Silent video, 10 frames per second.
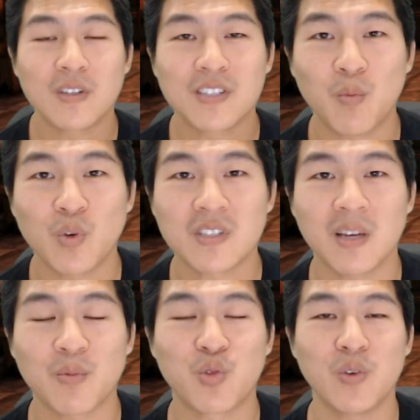What's
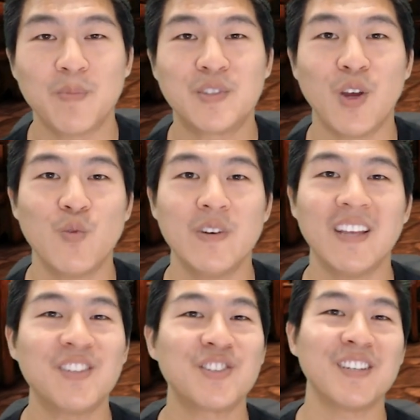up, Crypto
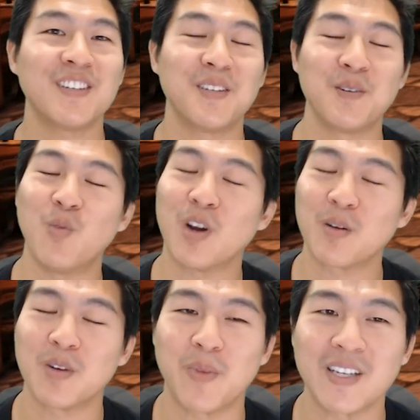Nation?
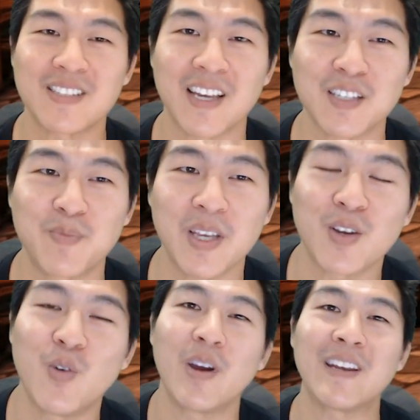Welcome to Bite Size
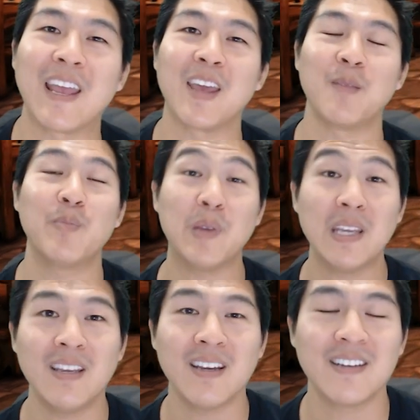Bitcoin and
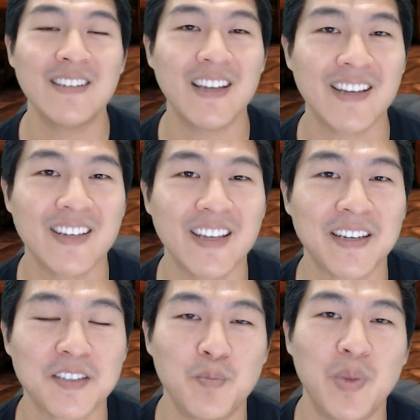
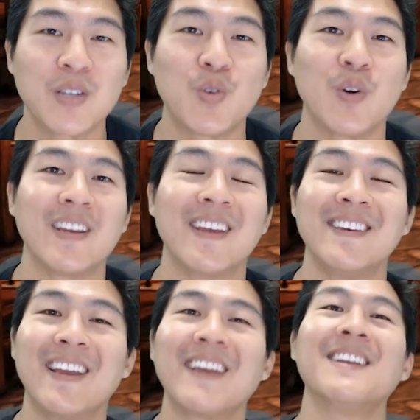B90X Bitcoin
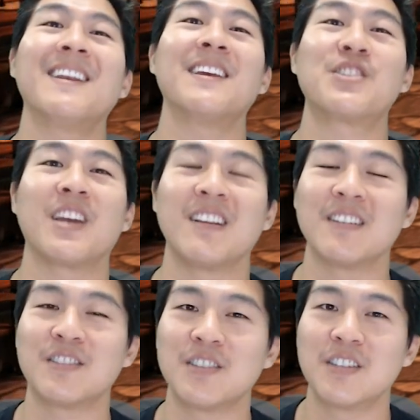90 Day
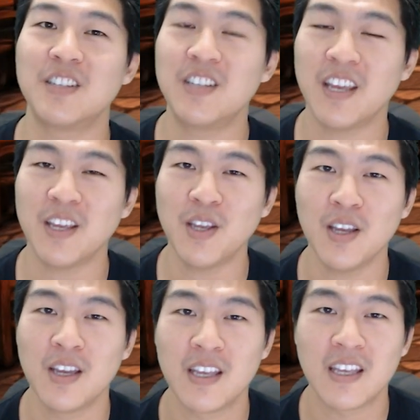Challenge.
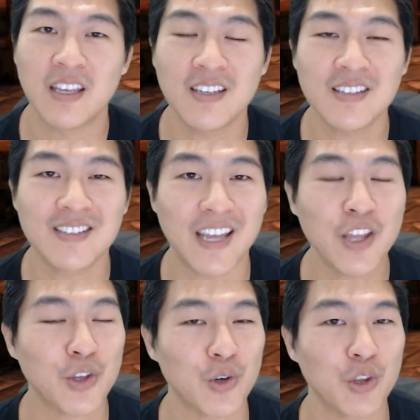Today is
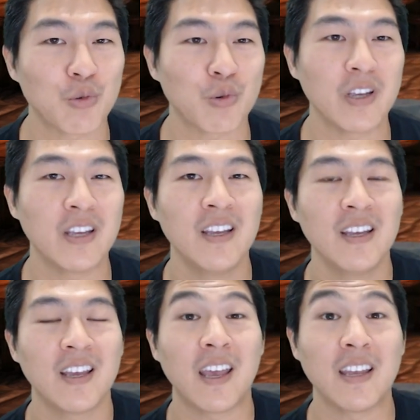day 33,
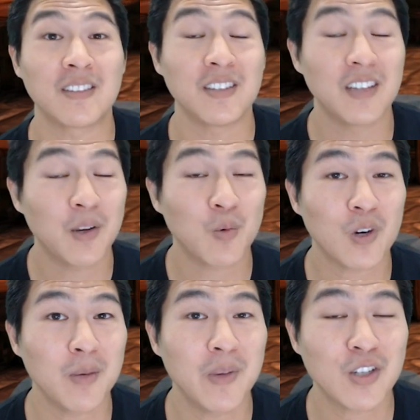and today
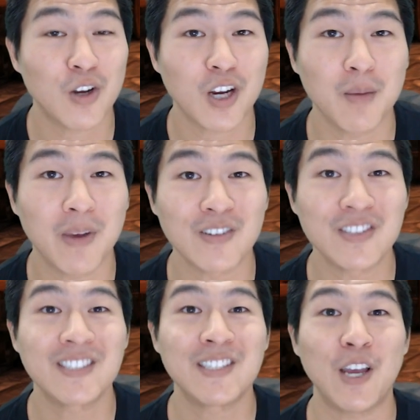we're going to be talking
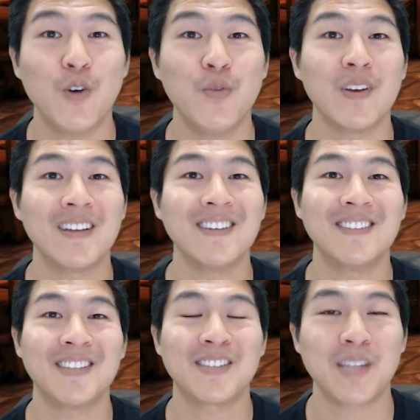about
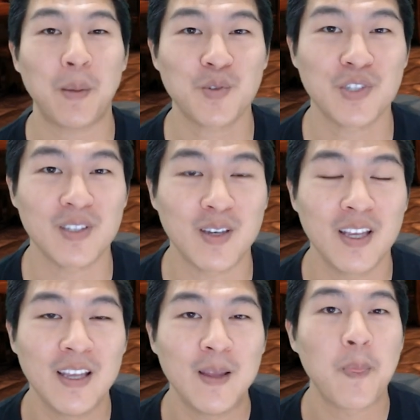
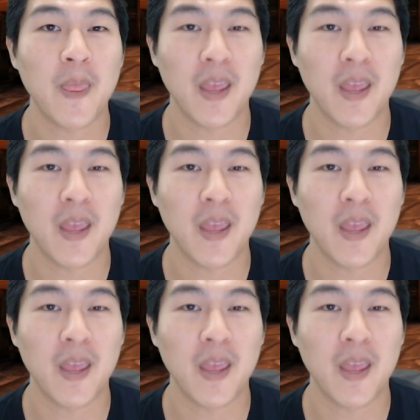self-deception